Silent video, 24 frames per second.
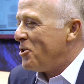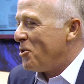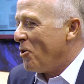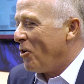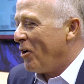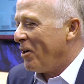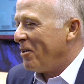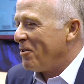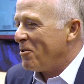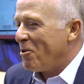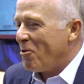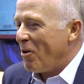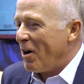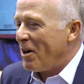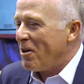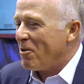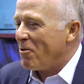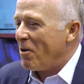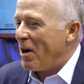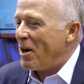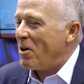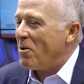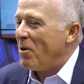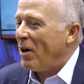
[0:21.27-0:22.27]
Sean, great,
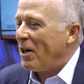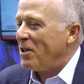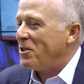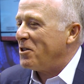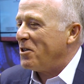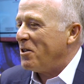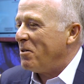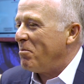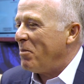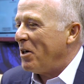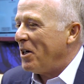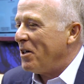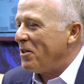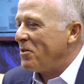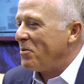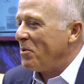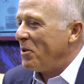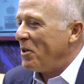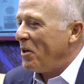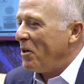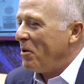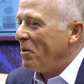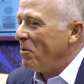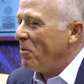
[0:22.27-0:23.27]
great question, because
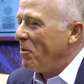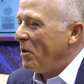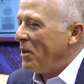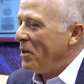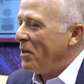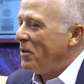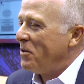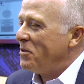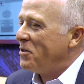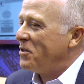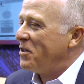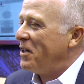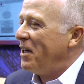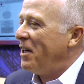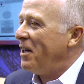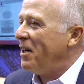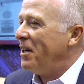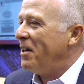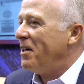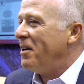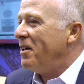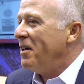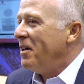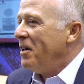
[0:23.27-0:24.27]
when you, when you
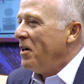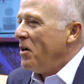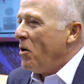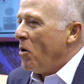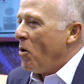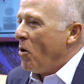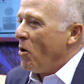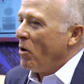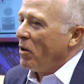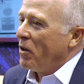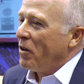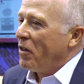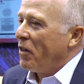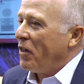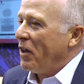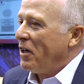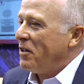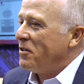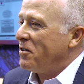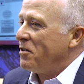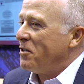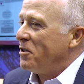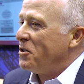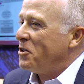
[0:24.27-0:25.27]
see all of the
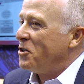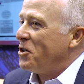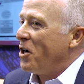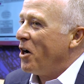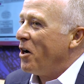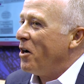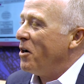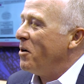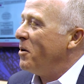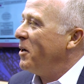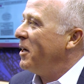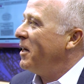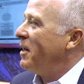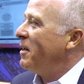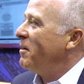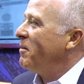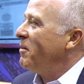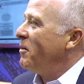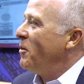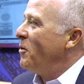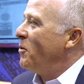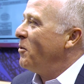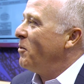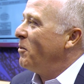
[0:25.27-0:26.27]
things in the show, and it,
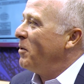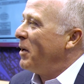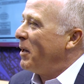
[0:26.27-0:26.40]
you,